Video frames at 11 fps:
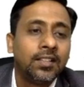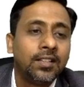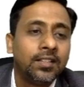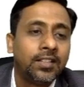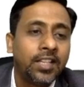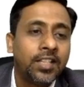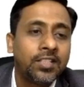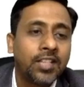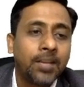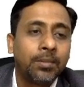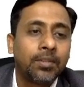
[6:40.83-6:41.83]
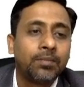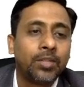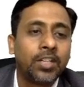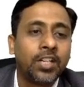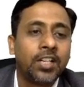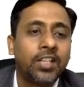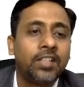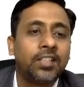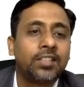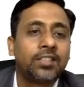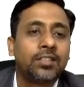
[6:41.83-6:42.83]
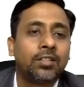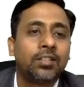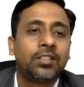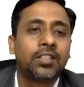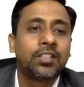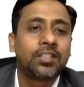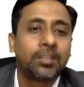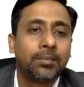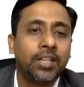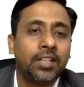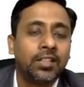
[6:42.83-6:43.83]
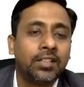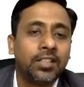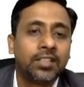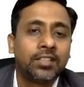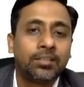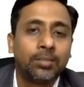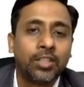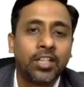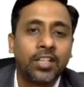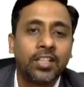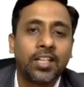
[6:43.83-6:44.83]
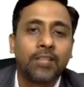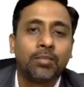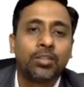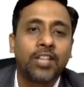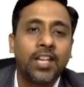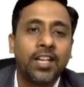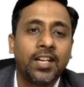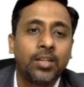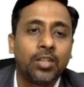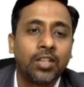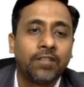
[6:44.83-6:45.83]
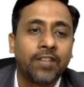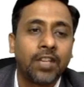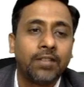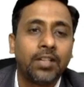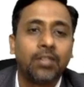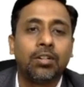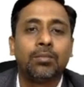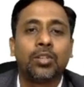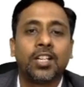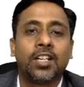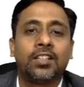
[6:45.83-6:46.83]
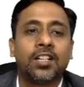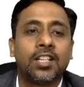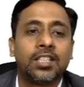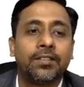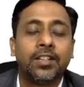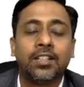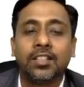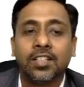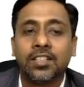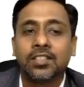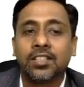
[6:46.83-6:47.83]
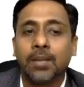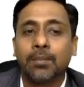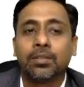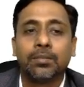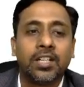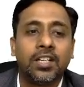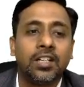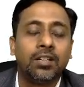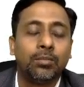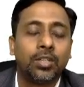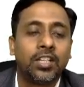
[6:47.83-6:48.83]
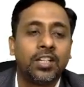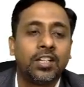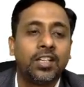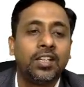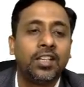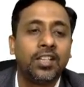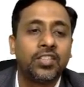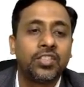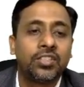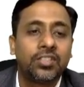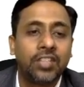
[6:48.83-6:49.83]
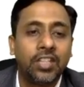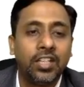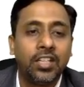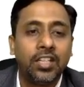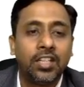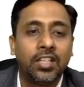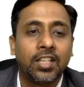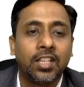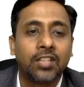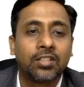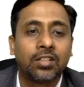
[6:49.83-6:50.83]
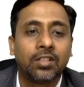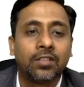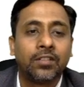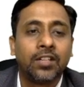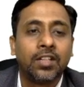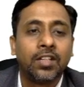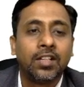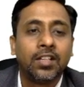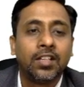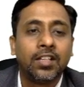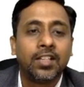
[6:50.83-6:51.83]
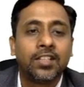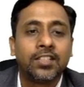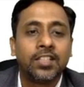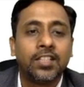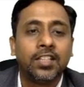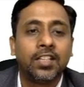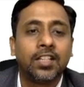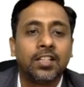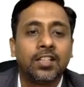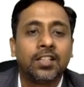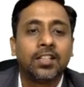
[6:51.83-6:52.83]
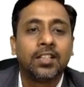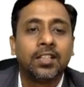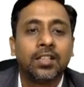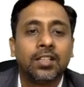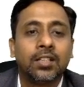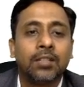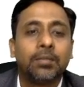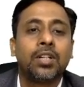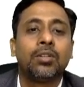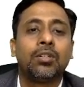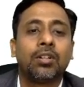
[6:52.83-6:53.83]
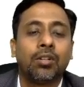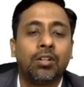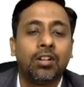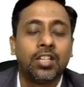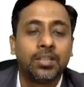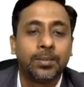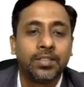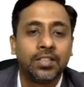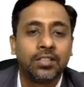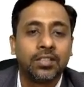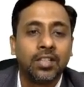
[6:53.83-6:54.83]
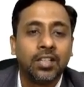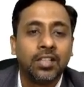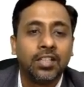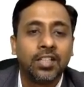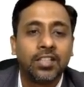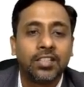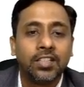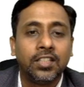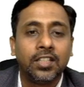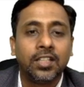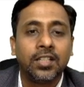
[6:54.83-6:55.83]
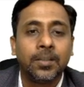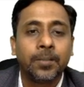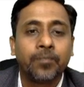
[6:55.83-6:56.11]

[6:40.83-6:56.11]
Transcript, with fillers: this type of motility, this not this tumbling, this motility that motile at 25 and non-motile at 37, this type of motility is seen in case of Yersinia, but not all species. Yersinia,